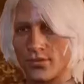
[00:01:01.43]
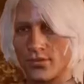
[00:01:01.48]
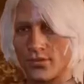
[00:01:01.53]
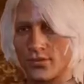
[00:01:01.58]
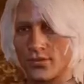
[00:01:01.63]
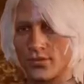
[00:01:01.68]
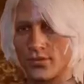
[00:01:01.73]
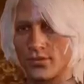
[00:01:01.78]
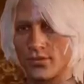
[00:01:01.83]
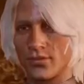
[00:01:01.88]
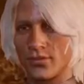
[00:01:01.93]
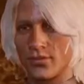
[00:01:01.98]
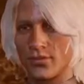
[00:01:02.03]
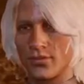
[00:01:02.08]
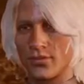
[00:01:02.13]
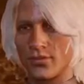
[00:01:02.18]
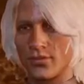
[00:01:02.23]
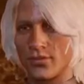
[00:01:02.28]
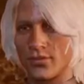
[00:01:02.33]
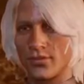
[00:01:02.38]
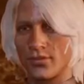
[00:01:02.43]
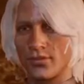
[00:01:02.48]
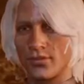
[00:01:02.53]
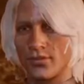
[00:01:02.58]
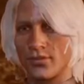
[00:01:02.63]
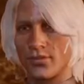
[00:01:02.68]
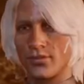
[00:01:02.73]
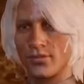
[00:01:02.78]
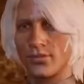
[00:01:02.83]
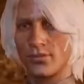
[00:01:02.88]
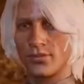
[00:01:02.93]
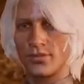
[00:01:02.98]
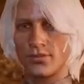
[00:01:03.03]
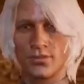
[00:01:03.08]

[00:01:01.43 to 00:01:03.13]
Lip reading: [no speech]